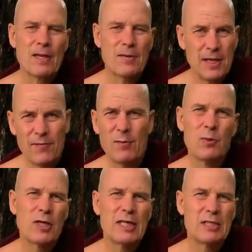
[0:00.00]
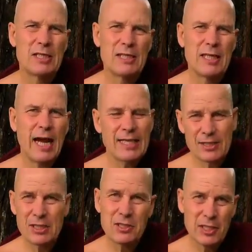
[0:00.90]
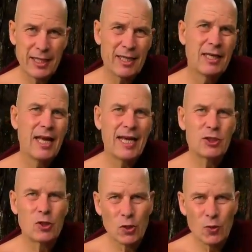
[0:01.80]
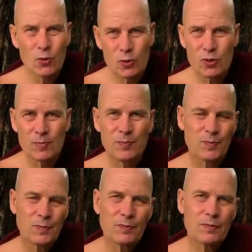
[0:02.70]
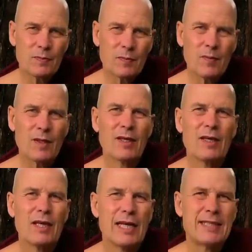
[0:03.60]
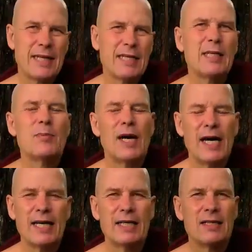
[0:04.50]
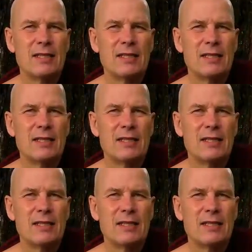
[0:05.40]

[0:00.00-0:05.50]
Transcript: And therefore Buddha, he said, since it excludes attaining Nibbana,